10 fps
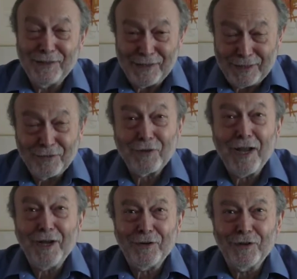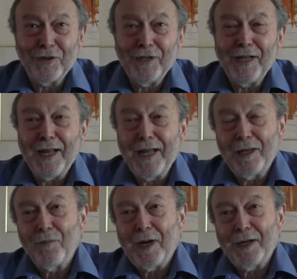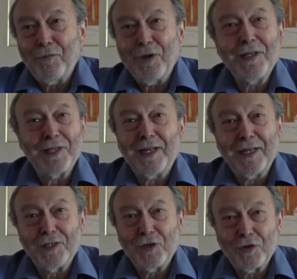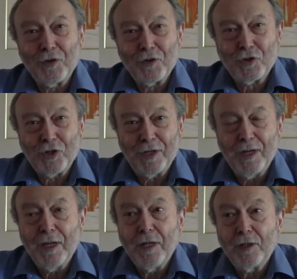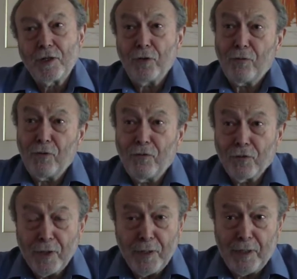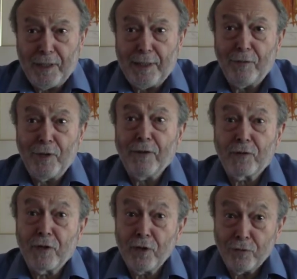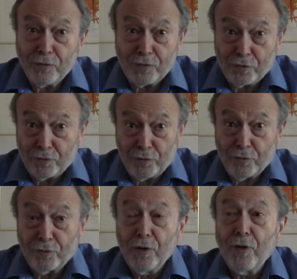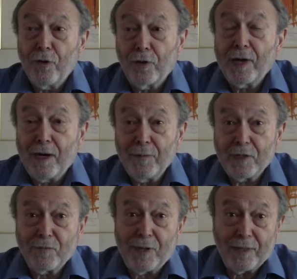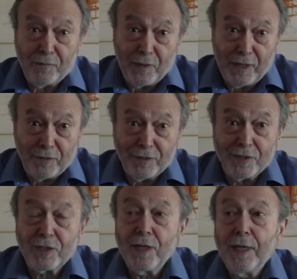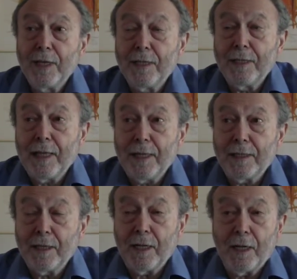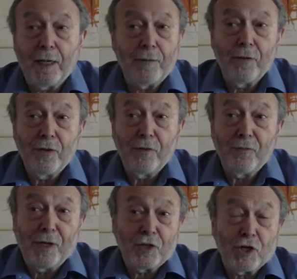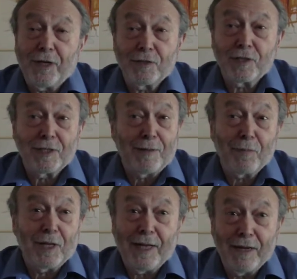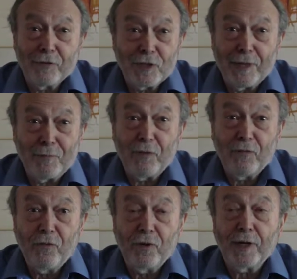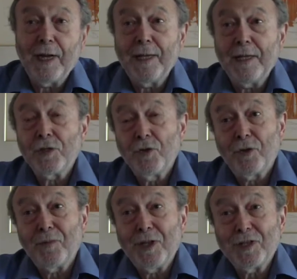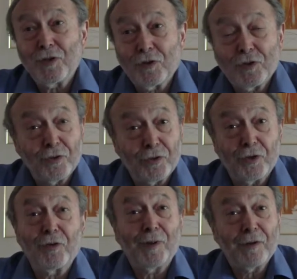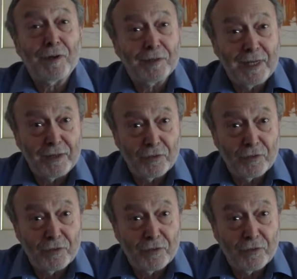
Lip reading: that they're tired. And the body reads that as exhaustion. So frequently we have cues or comments by the parents that my child slept like he never slept before. And this normally starts to occur by around day